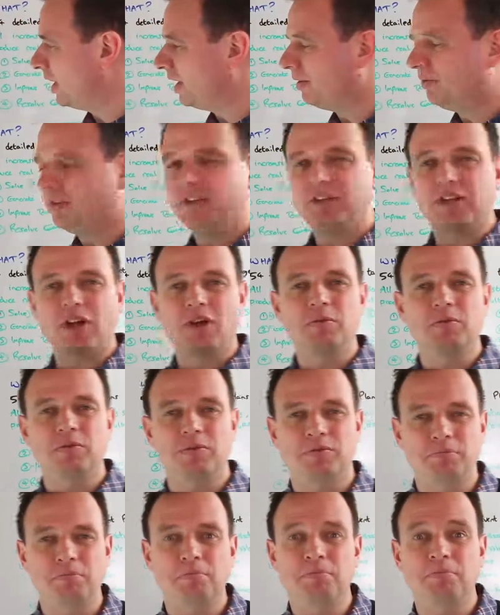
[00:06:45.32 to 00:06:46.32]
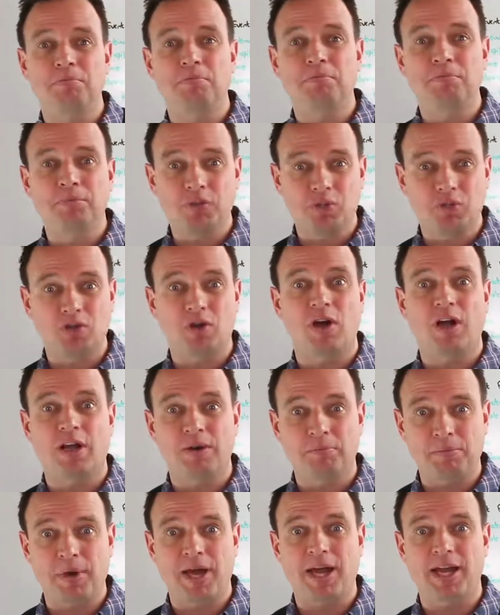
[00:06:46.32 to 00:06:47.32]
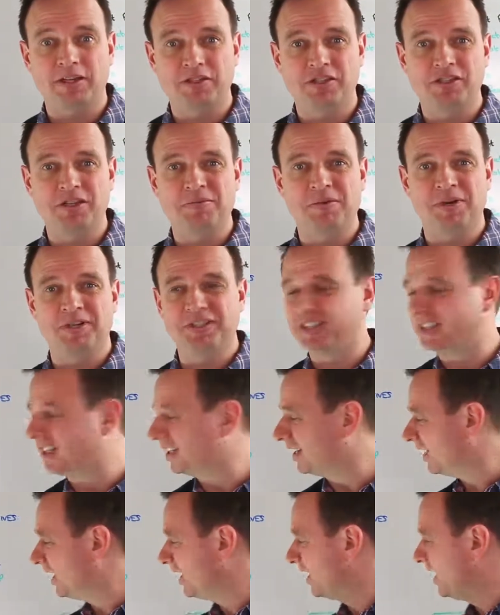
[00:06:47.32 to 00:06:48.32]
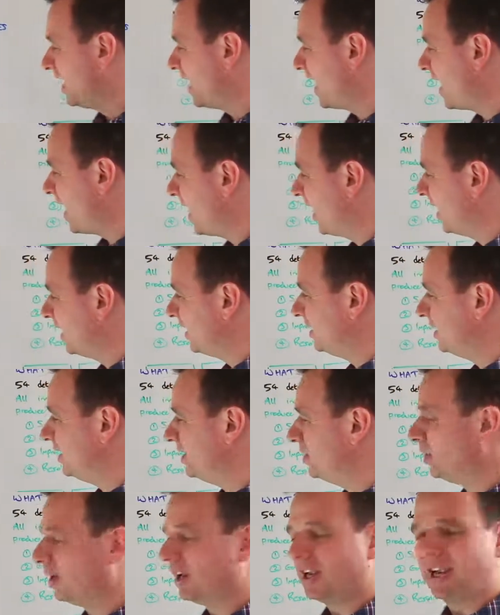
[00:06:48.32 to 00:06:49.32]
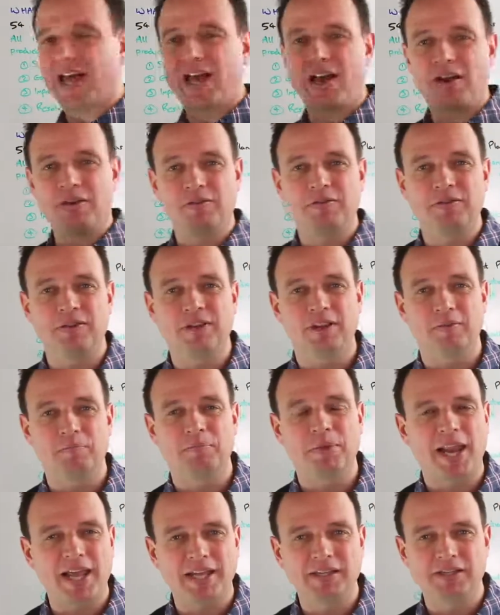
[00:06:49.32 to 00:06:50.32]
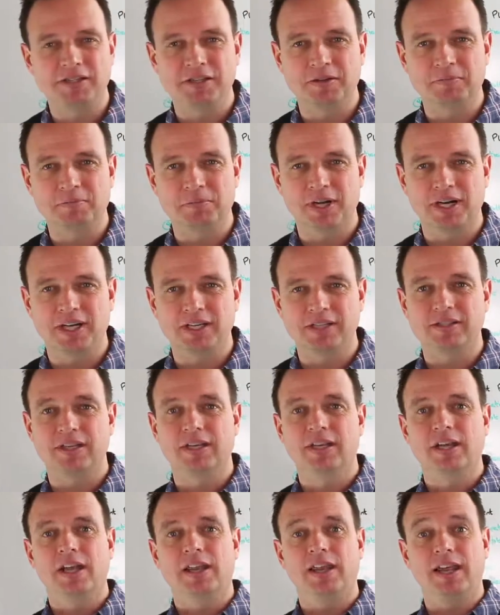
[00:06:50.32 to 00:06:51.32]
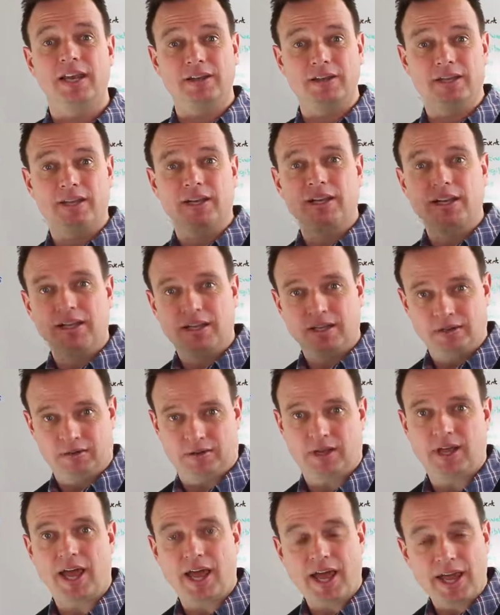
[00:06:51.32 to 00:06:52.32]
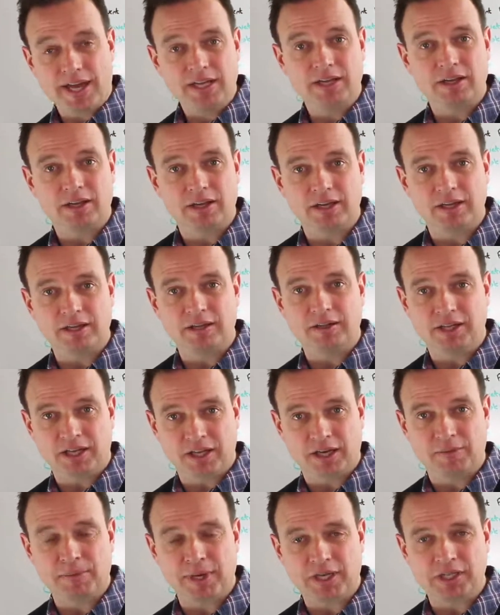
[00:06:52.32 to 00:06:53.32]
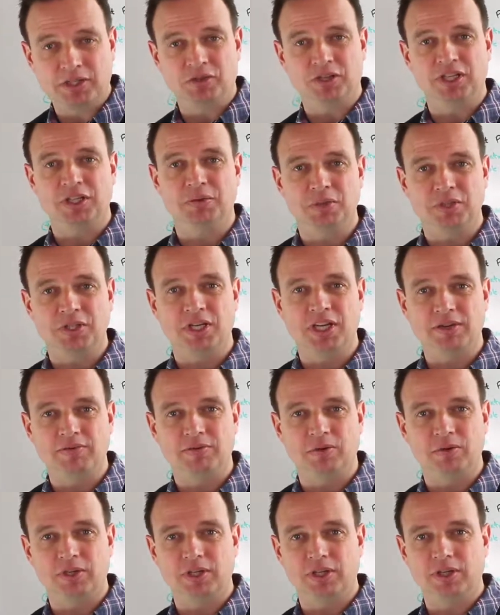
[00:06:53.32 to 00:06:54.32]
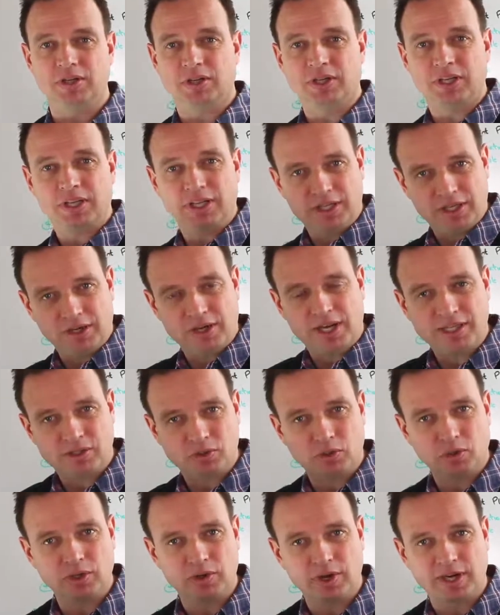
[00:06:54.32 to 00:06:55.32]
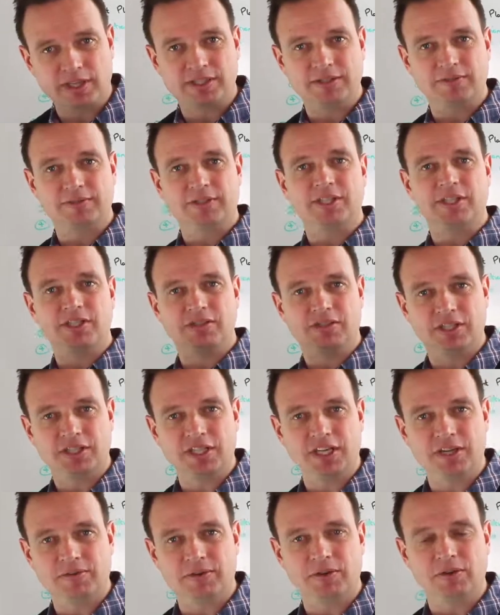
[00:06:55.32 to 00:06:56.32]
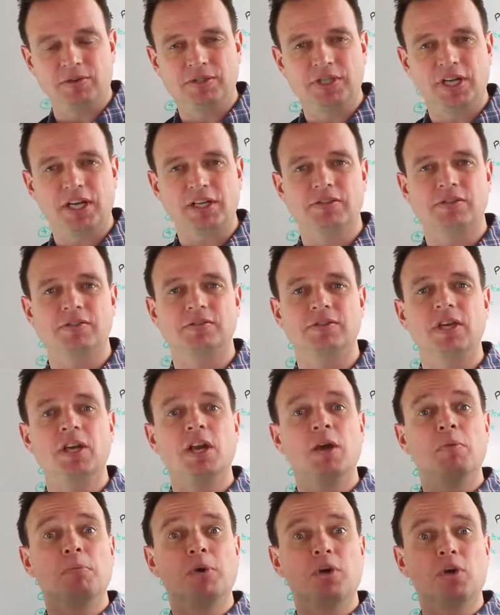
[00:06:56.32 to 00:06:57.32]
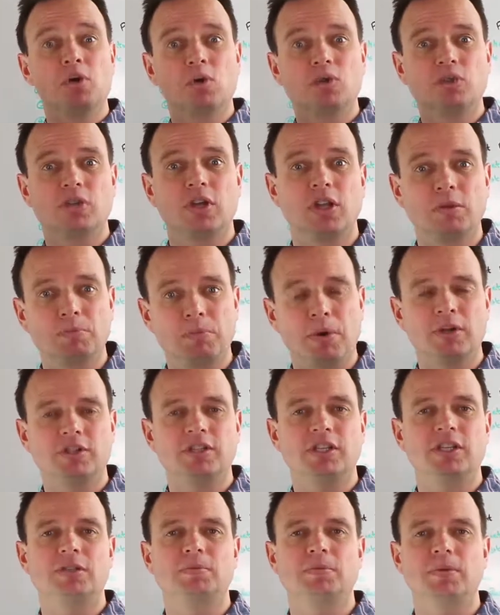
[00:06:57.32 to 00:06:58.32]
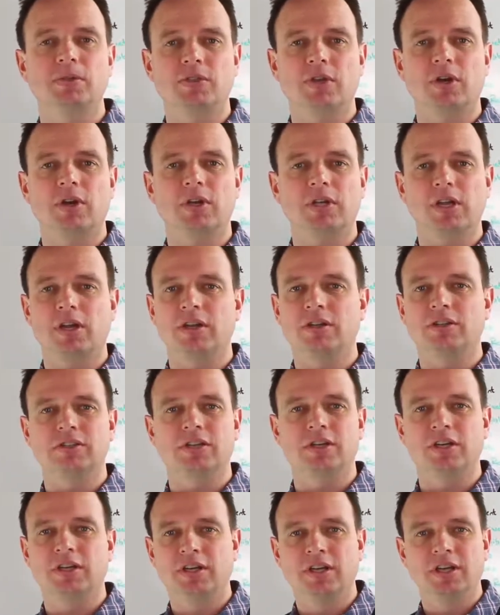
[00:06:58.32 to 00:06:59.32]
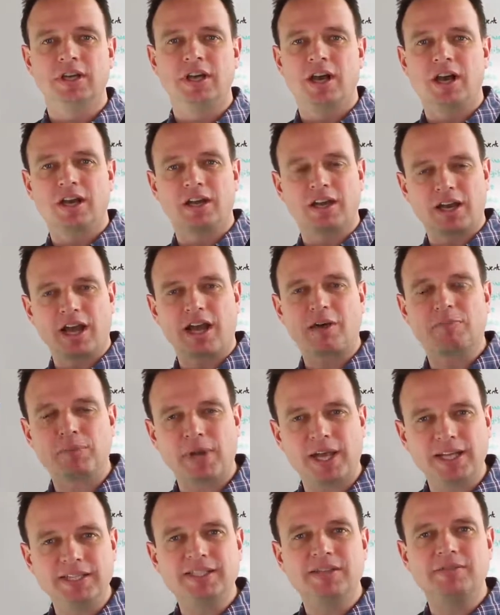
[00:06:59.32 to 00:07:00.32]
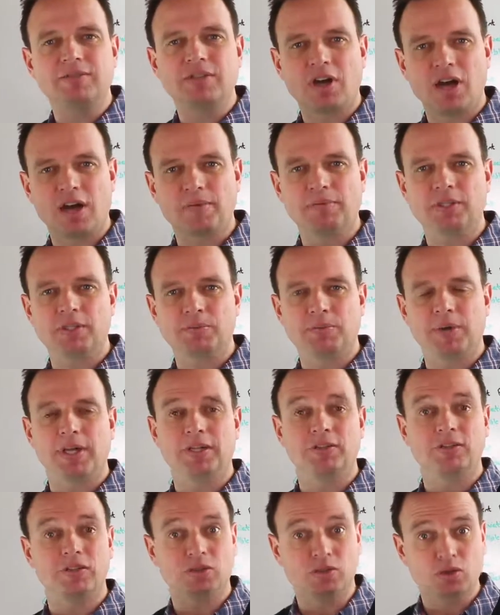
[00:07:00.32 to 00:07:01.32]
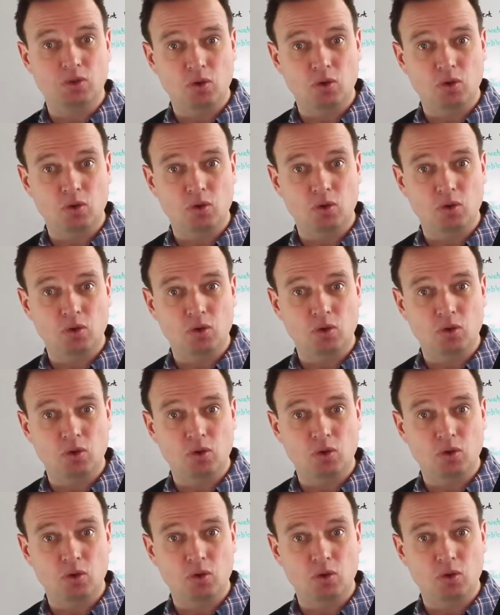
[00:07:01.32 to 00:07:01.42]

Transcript: if you don't try and pack too much in, and you allow for plenty of breaks, then you're gonna make sure you achieve you hit all your activities and achieve your objectives. But also the participants are going to have plenty of time and space to